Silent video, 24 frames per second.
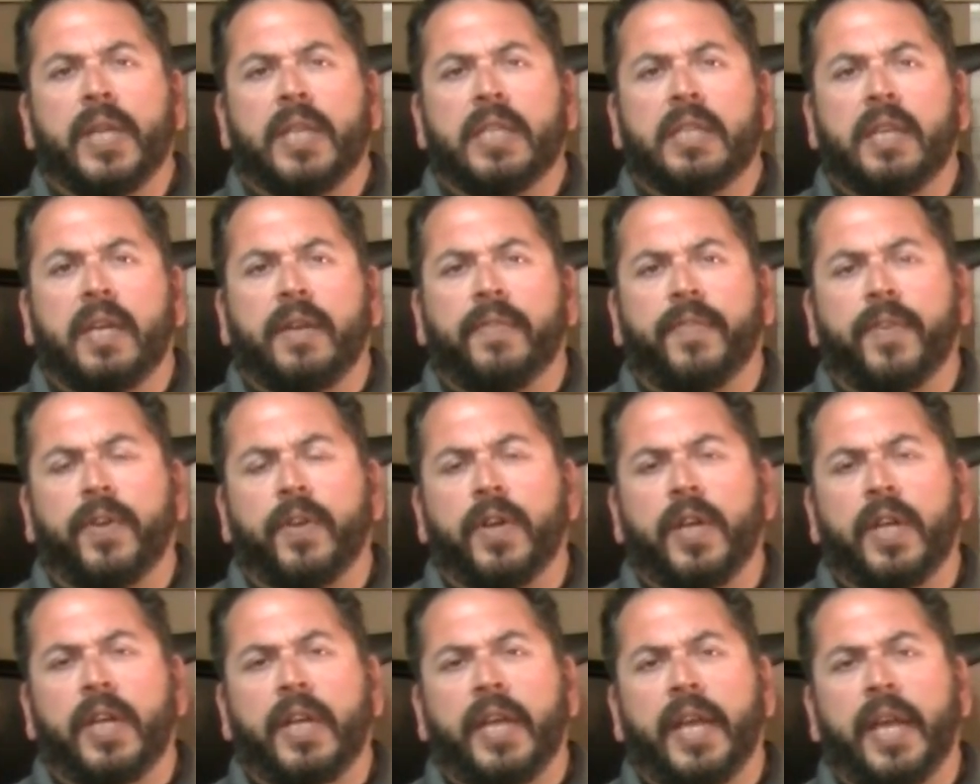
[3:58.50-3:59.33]
is that if you're
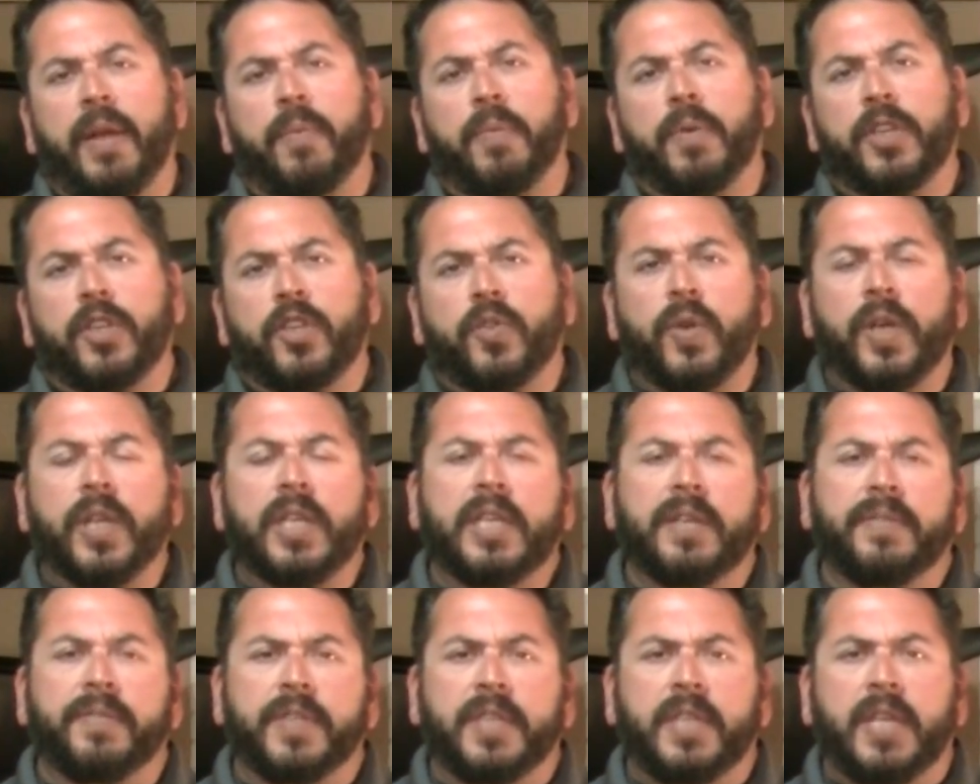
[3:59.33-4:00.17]
in a
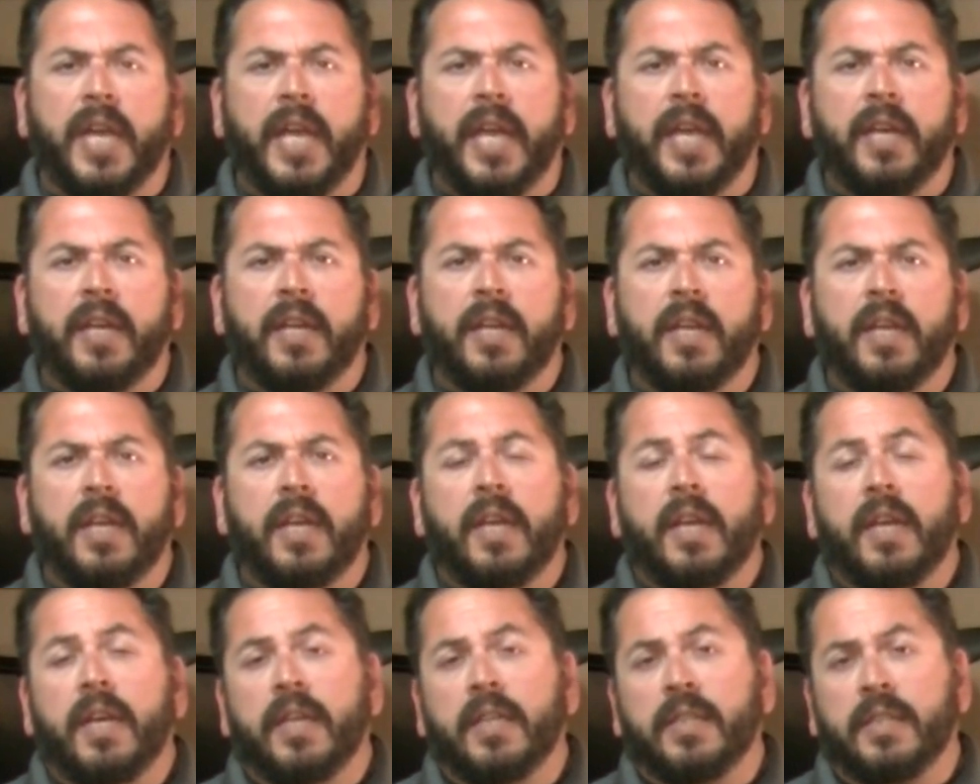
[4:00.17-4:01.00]
restrictive state,
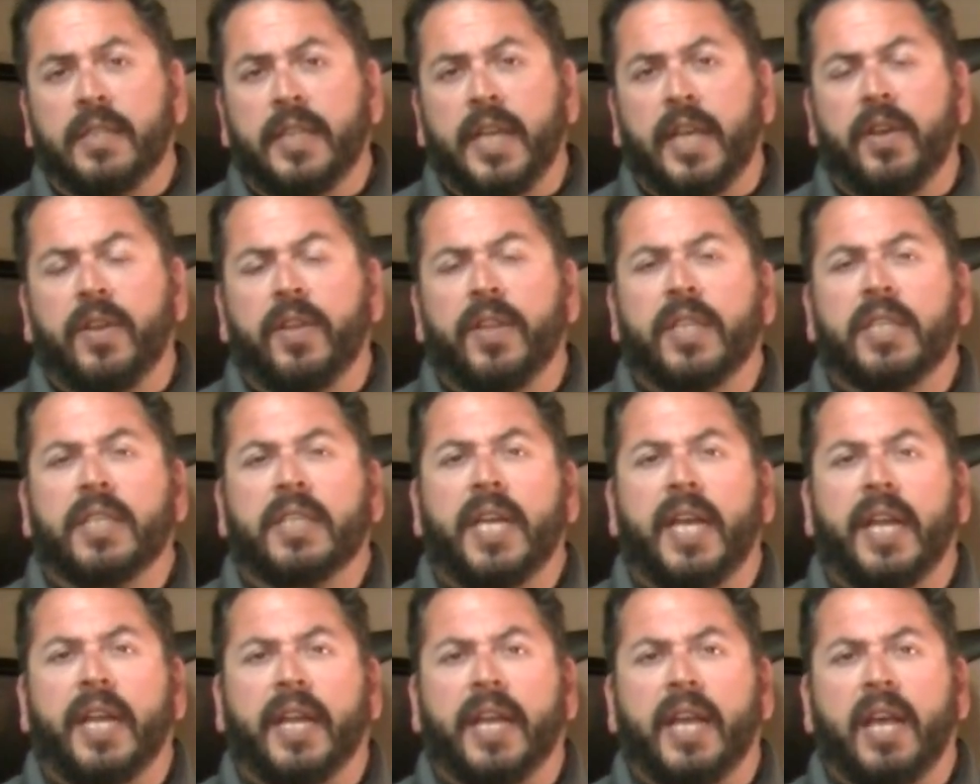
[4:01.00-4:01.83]
and say you're in the state of